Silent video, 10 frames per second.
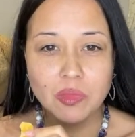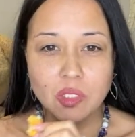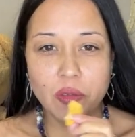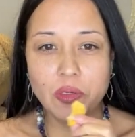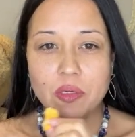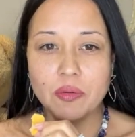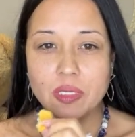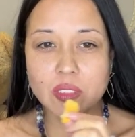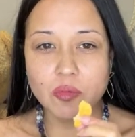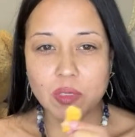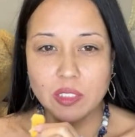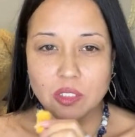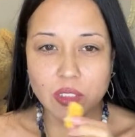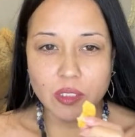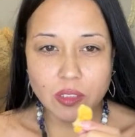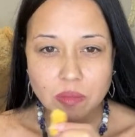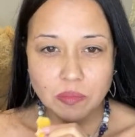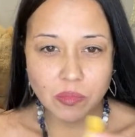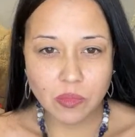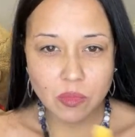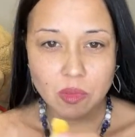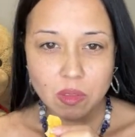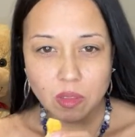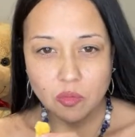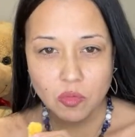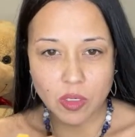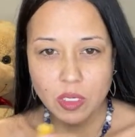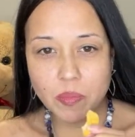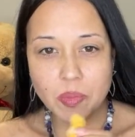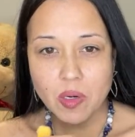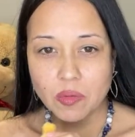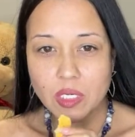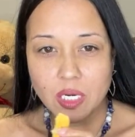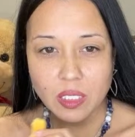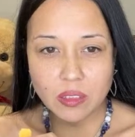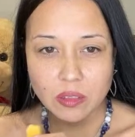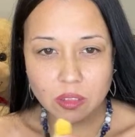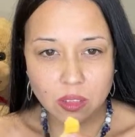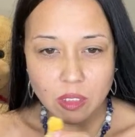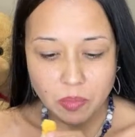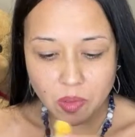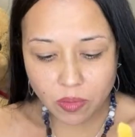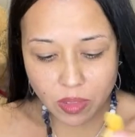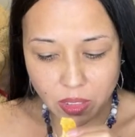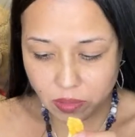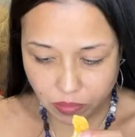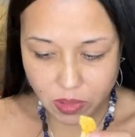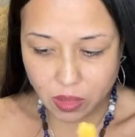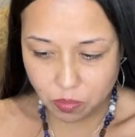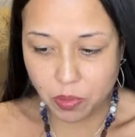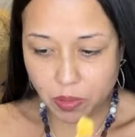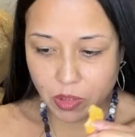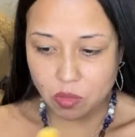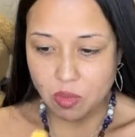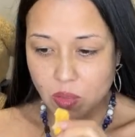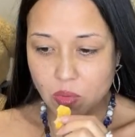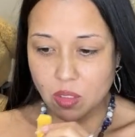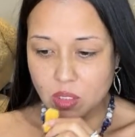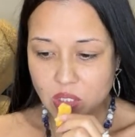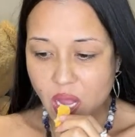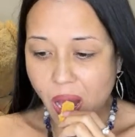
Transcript: You know that's right, Jess. We're up all night and sleep all day. That's pretty much the way it works.